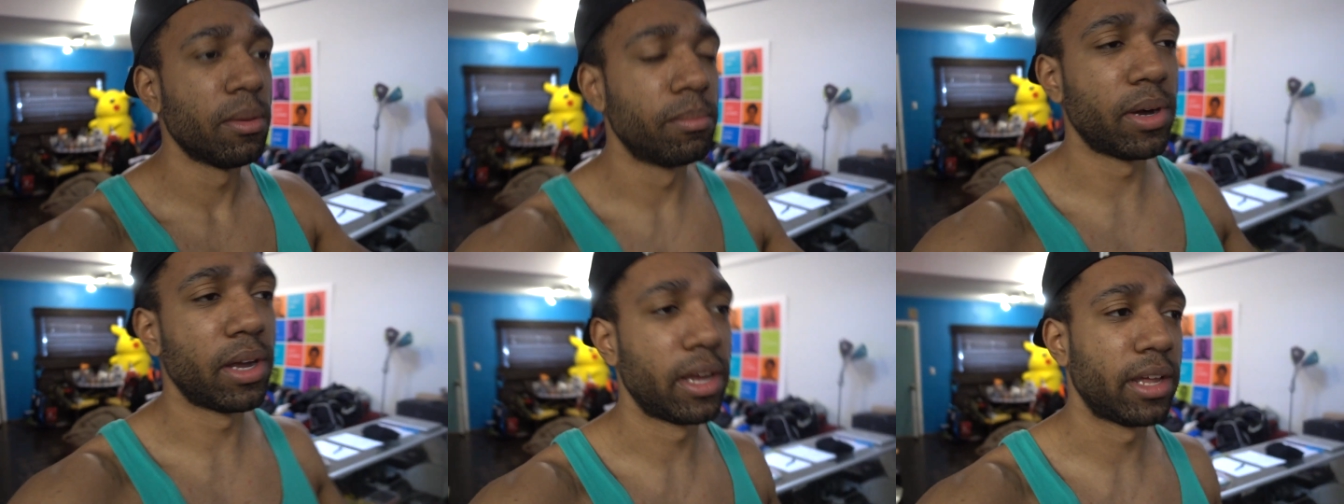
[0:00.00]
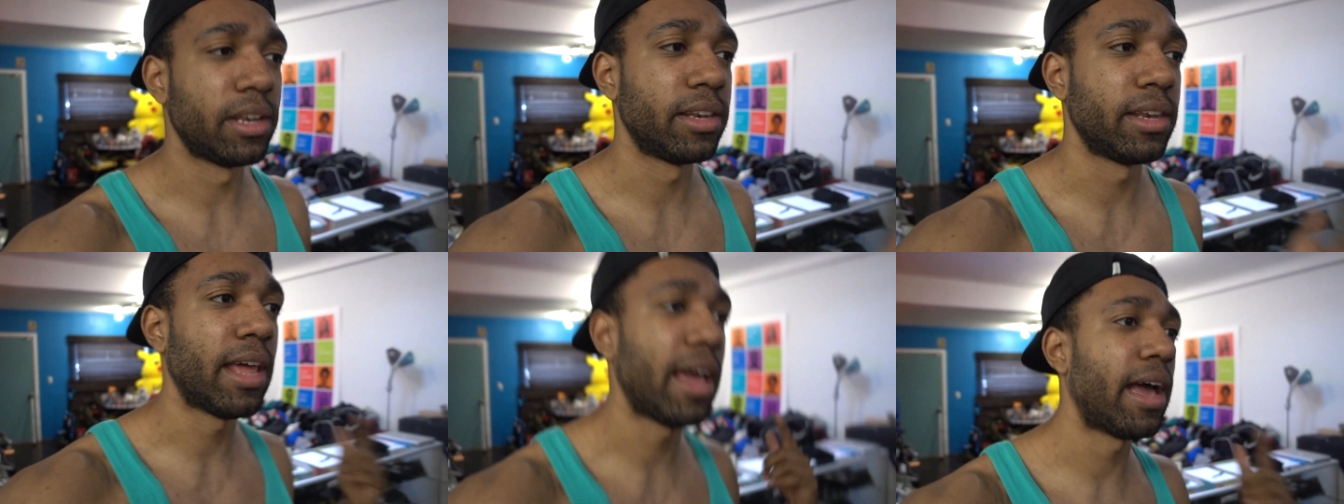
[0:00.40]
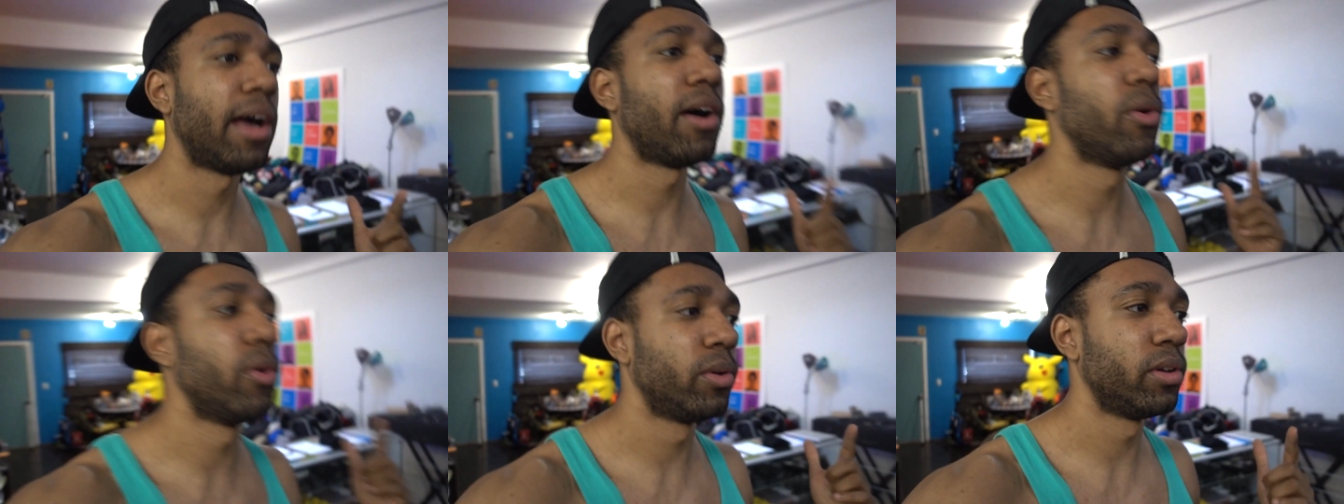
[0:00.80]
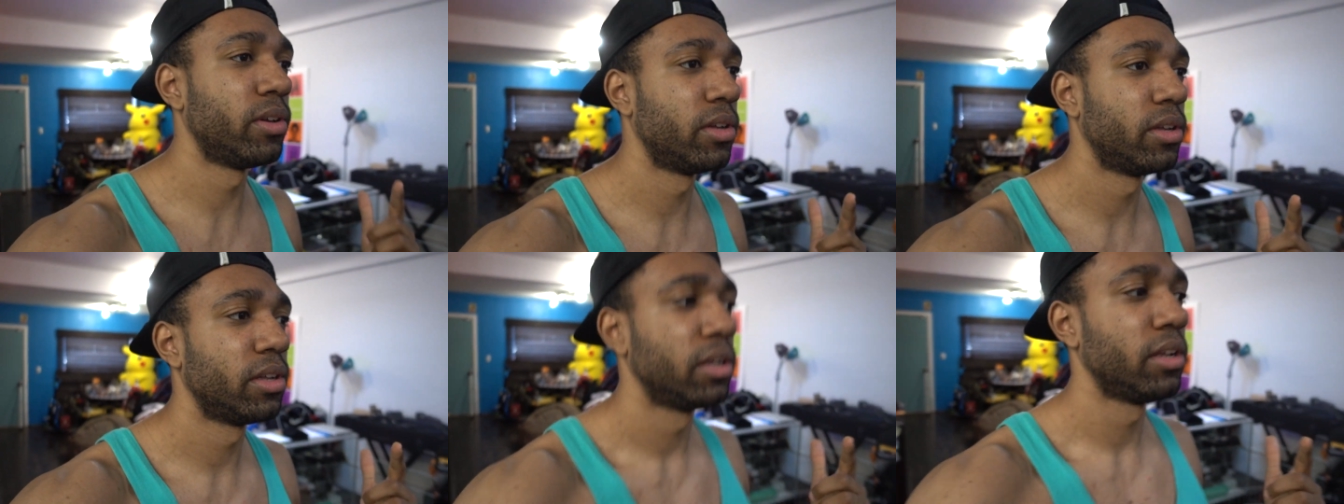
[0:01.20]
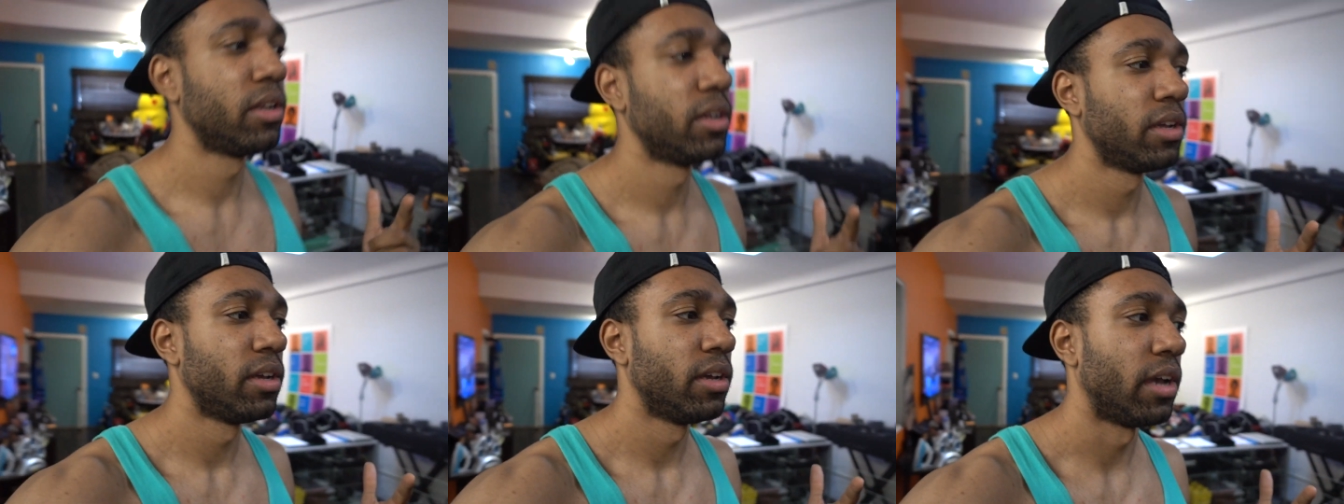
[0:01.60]
But now
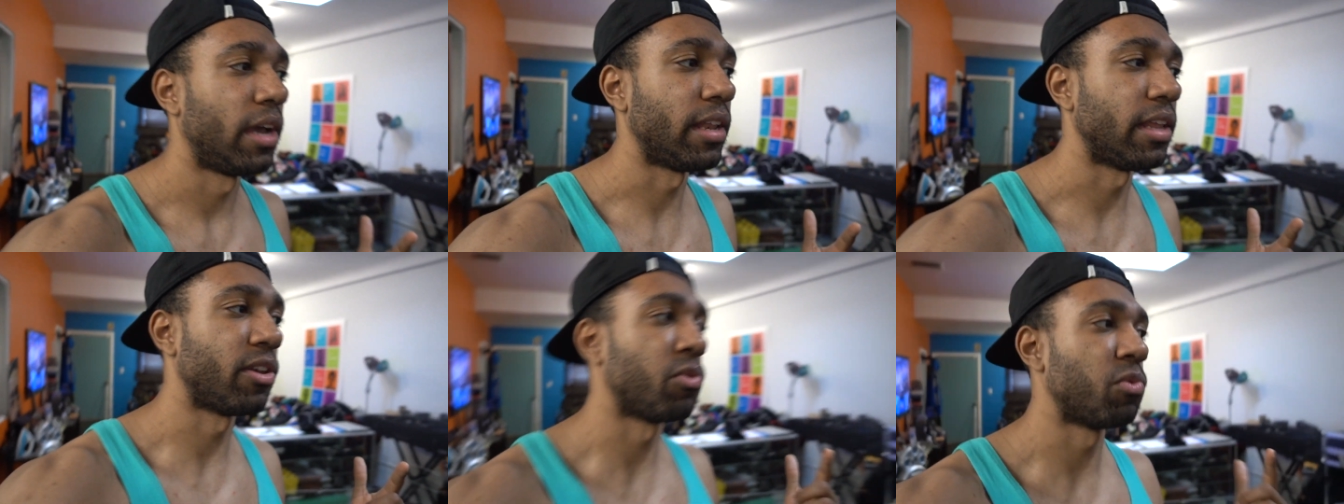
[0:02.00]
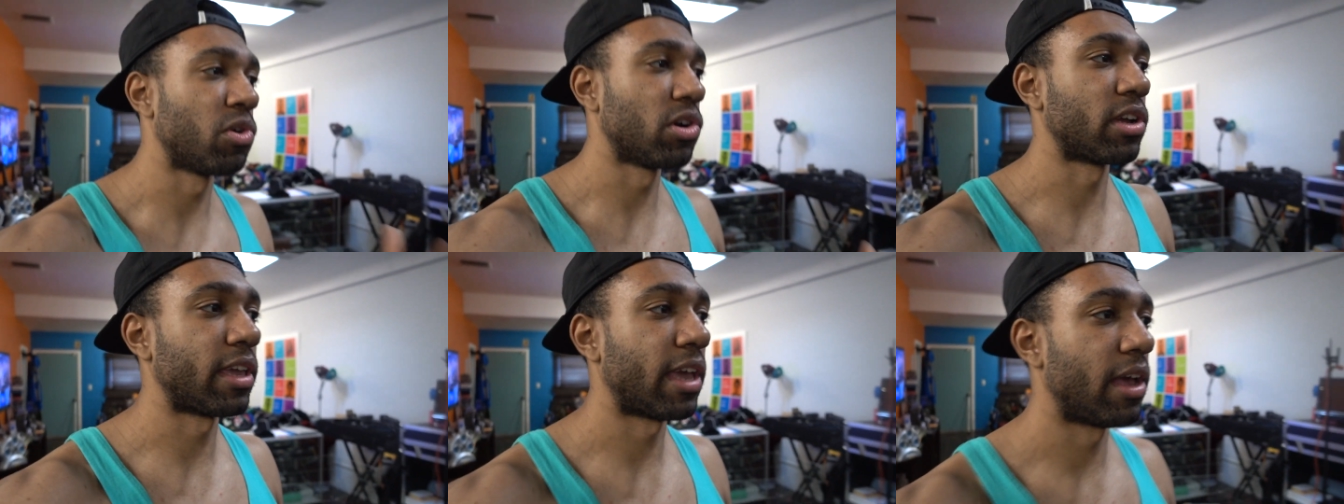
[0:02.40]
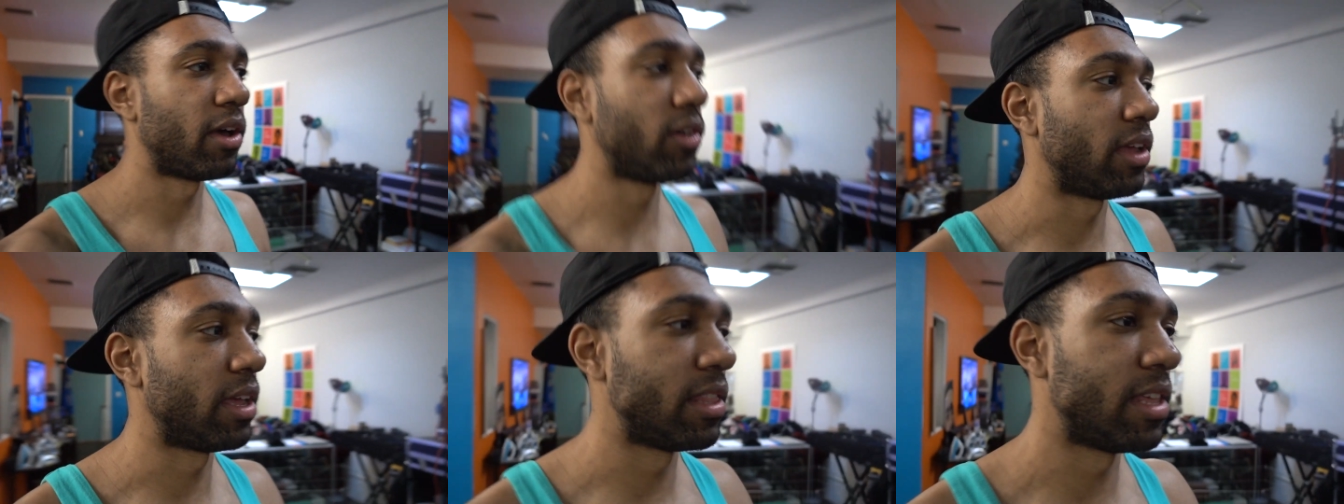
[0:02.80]
I need to work out,